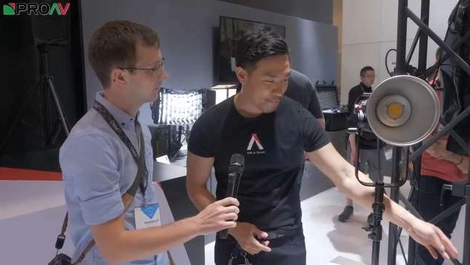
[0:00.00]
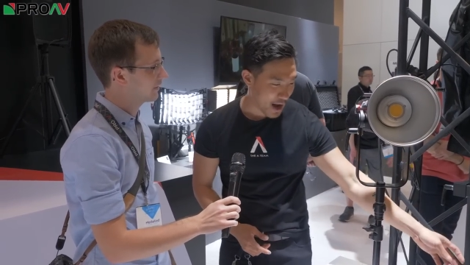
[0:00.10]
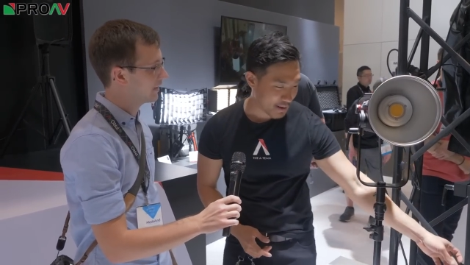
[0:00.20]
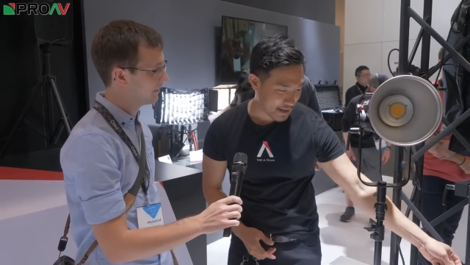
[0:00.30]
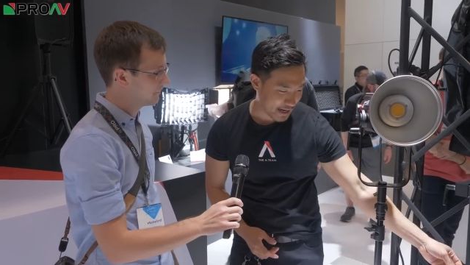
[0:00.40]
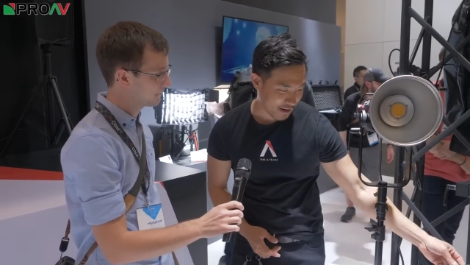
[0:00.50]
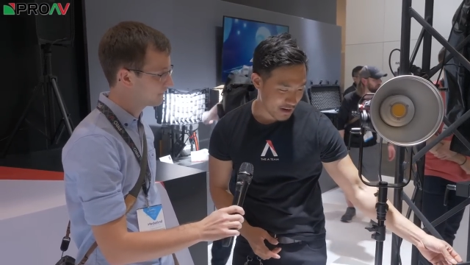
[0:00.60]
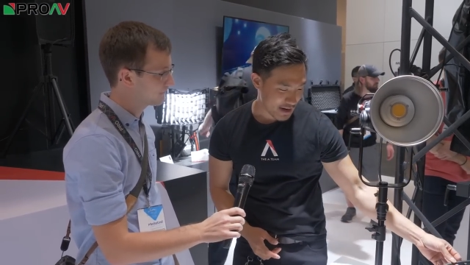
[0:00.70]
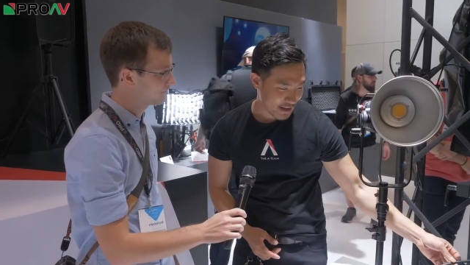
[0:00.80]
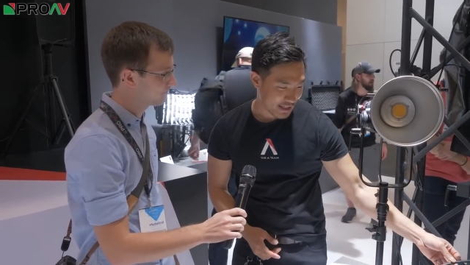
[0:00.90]
Speaker 1: bottom
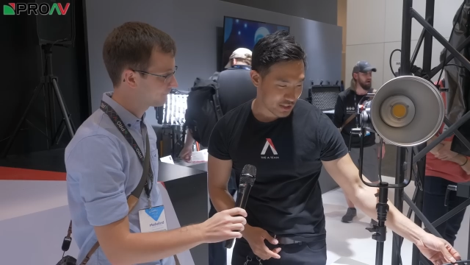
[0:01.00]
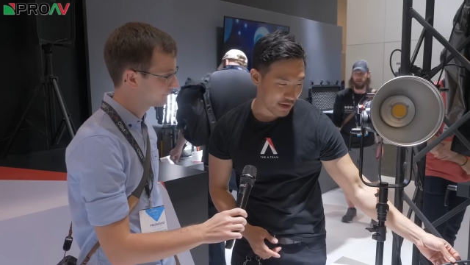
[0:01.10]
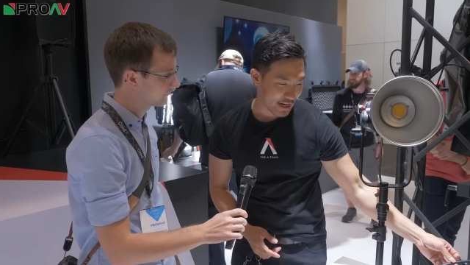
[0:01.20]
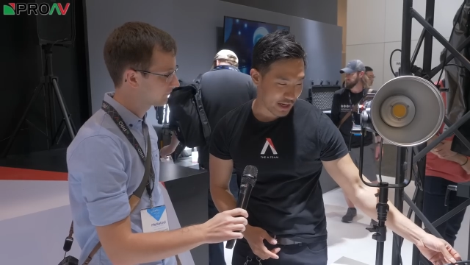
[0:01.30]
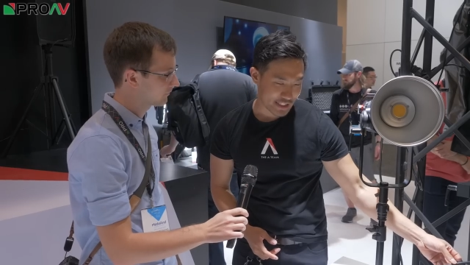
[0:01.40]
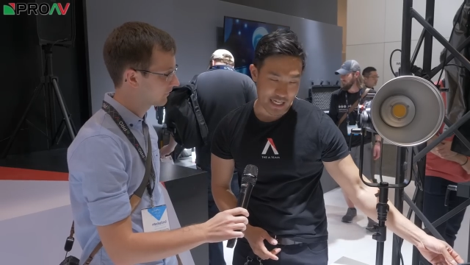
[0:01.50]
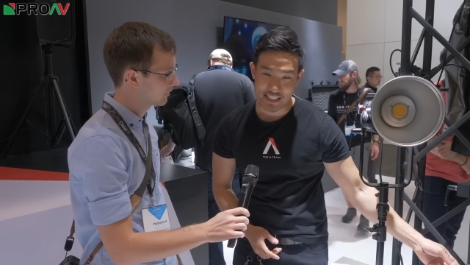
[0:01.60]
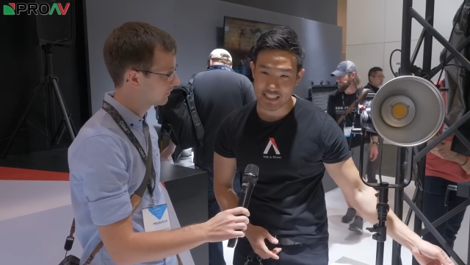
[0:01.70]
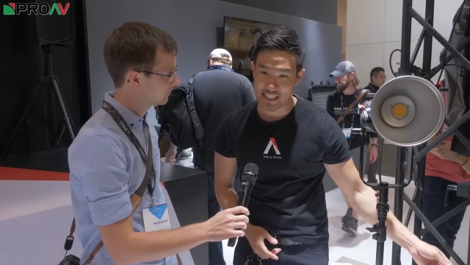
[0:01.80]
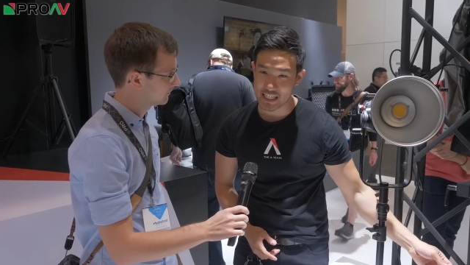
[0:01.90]
here, this right here is
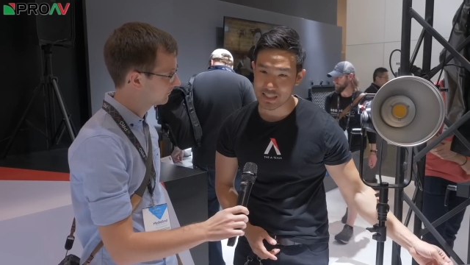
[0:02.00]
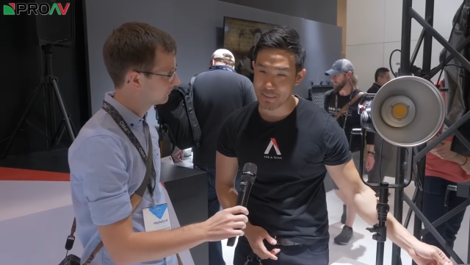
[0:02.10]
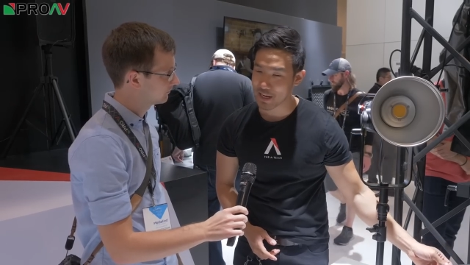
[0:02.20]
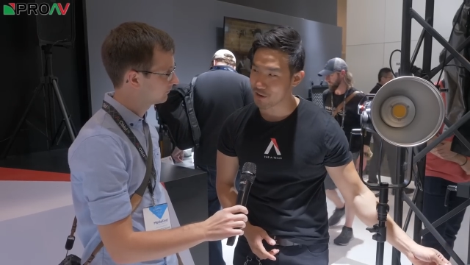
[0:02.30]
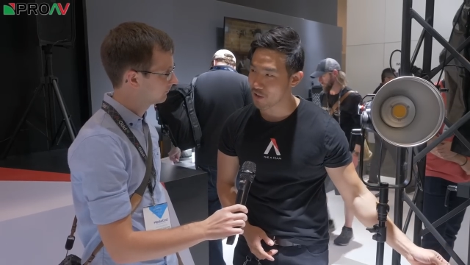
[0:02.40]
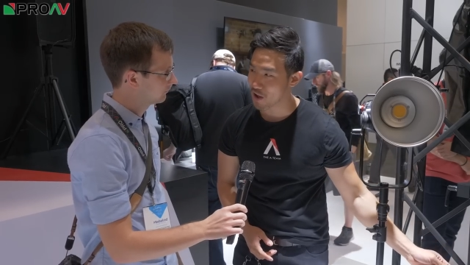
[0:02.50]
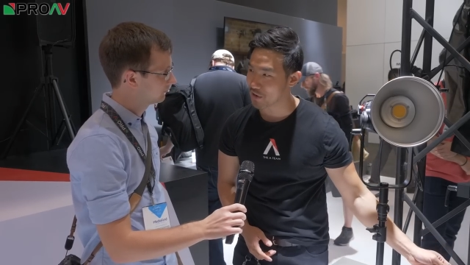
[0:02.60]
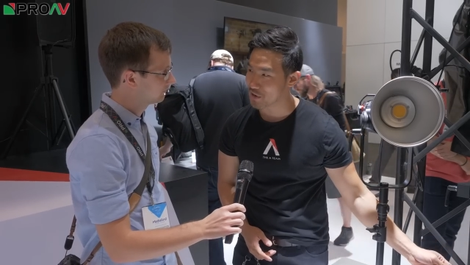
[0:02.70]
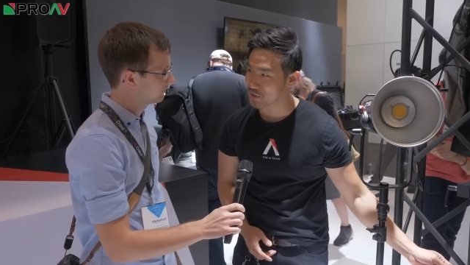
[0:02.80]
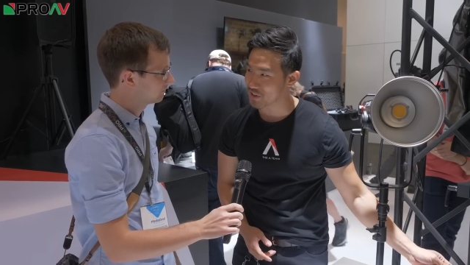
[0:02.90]
a 6 meter
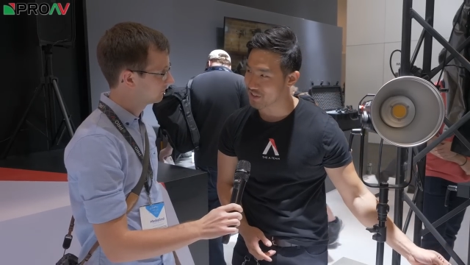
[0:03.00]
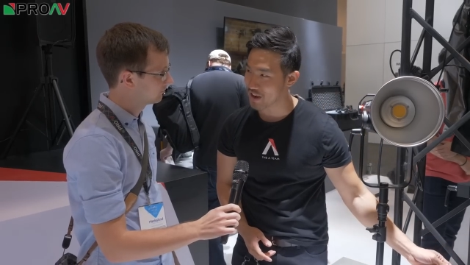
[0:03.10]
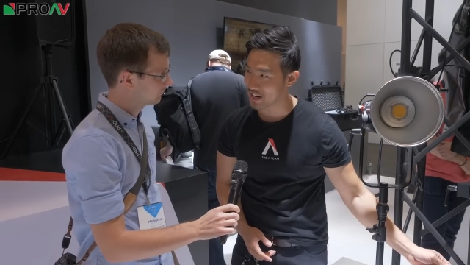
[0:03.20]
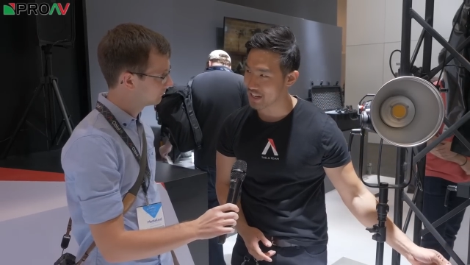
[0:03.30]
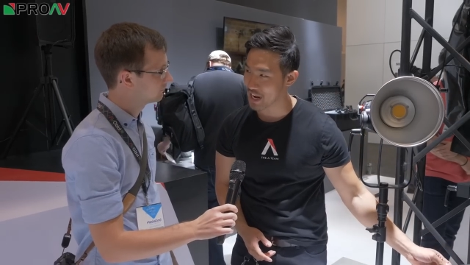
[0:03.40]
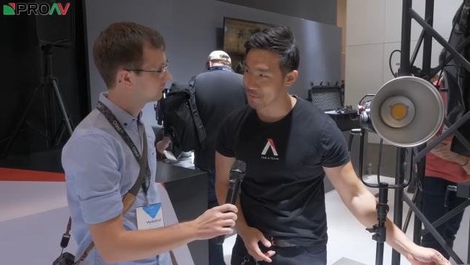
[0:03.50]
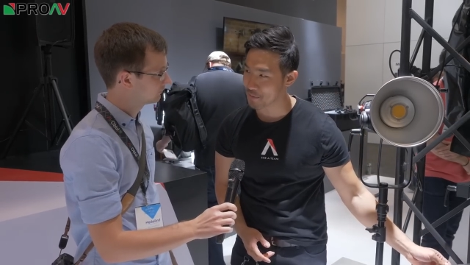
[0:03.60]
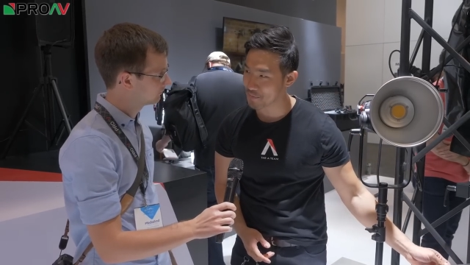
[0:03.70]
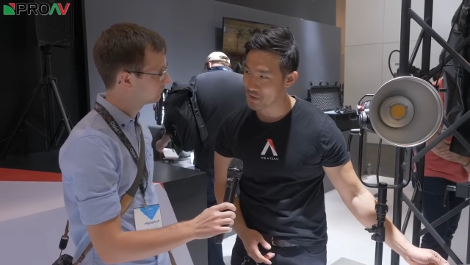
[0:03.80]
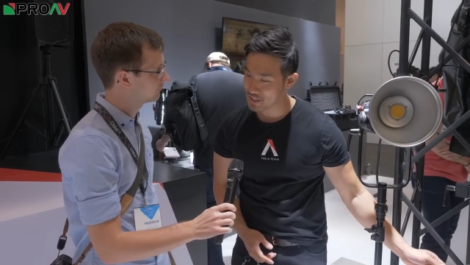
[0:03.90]
long Neutrik locking
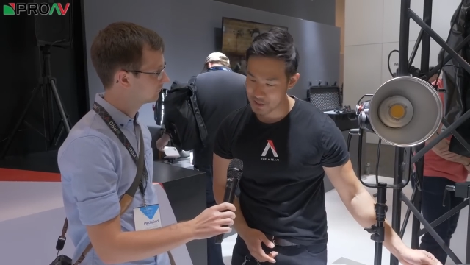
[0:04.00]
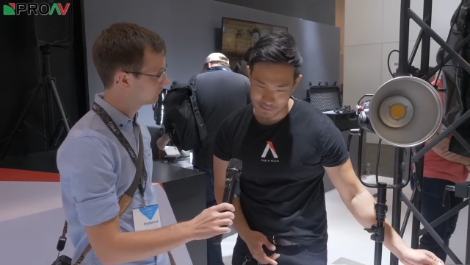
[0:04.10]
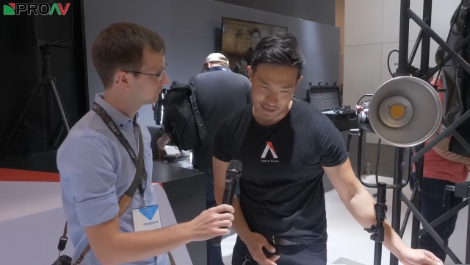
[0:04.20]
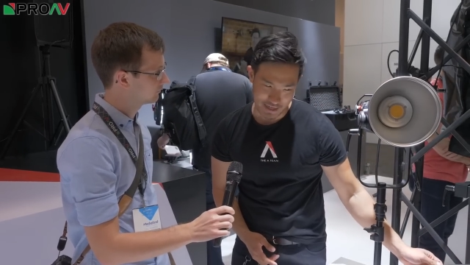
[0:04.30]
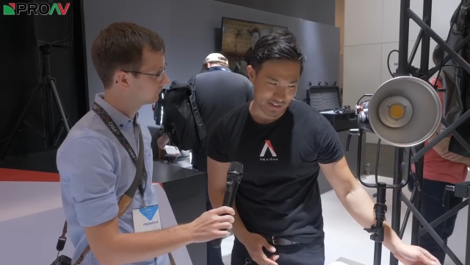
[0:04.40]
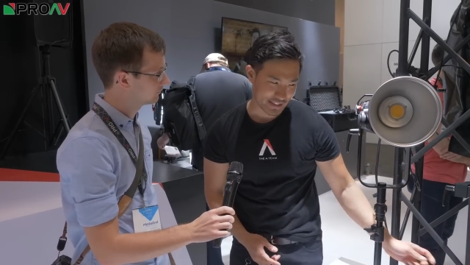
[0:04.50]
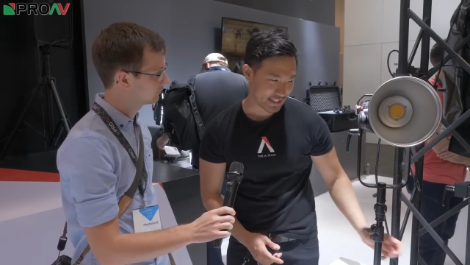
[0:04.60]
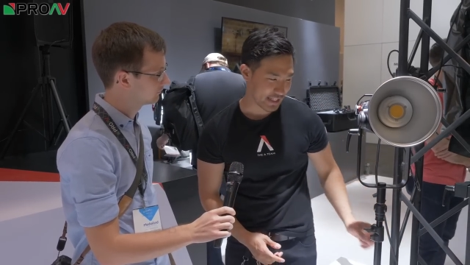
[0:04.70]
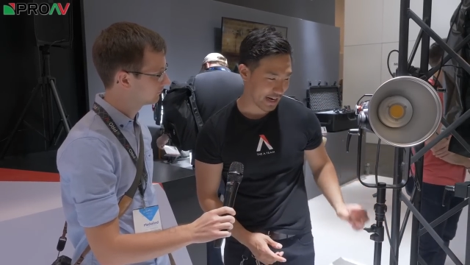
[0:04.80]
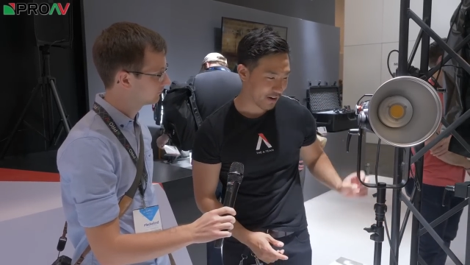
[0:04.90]
cable, so plenty of
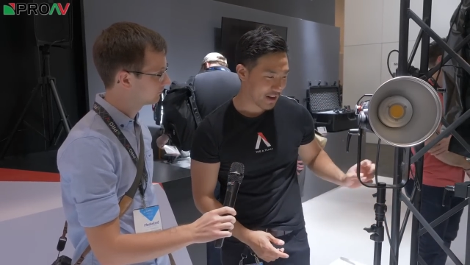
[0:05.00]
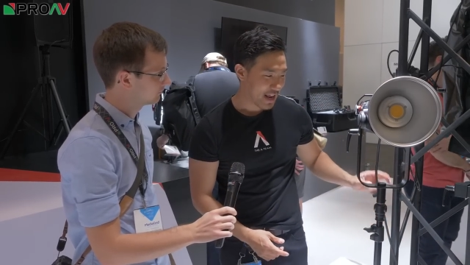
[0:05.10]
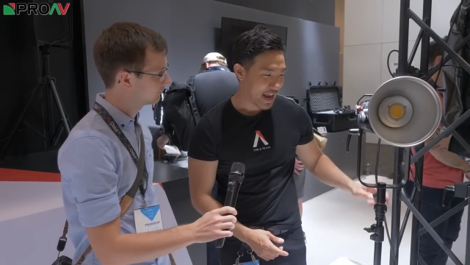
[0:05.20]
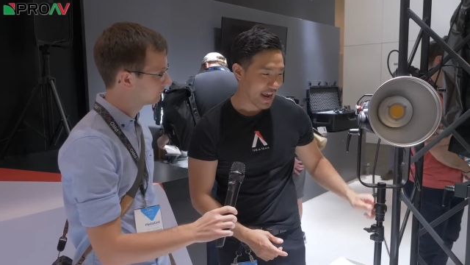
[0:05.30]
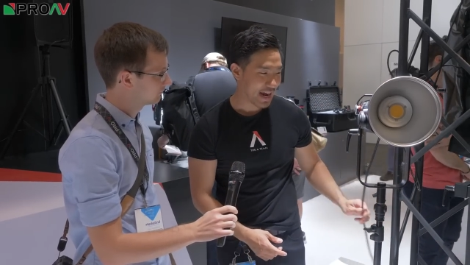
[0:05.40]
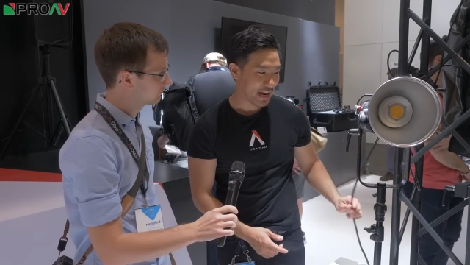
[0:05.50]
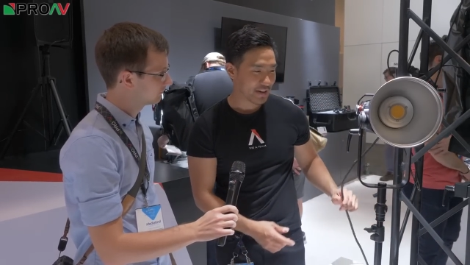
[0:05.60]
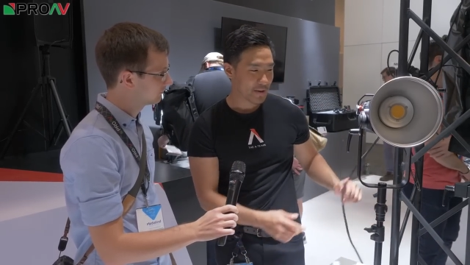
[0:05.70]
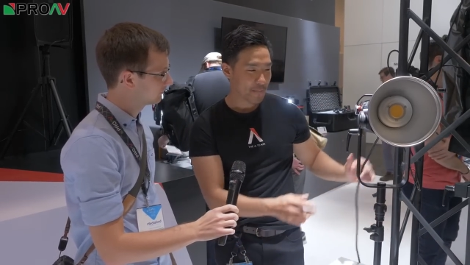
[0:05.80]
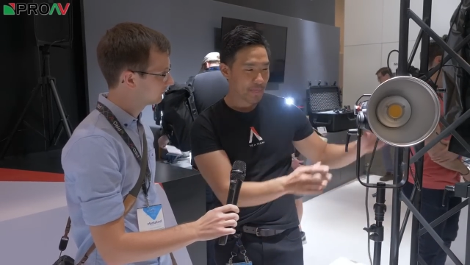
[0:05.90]
distance there.
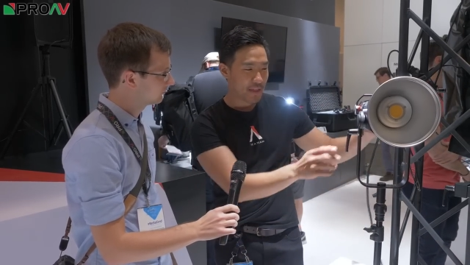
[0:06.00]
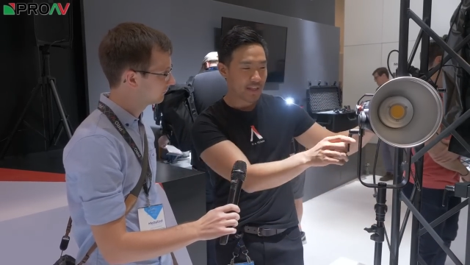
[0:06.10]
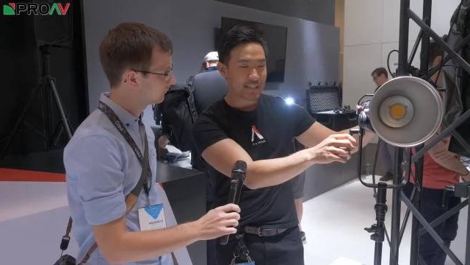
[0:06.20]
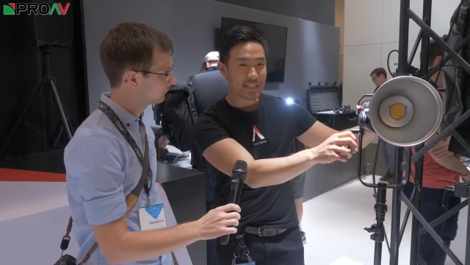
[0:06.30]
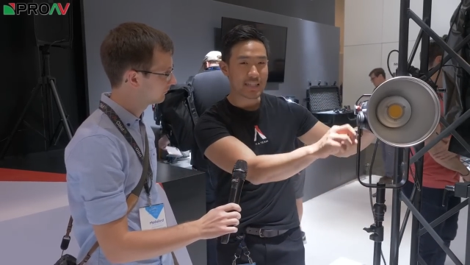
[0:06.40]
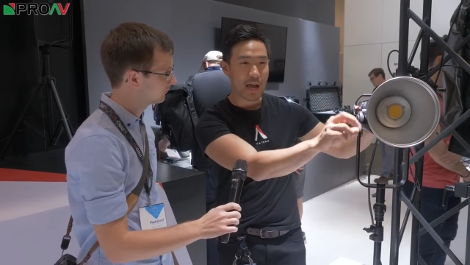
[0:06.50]
And this has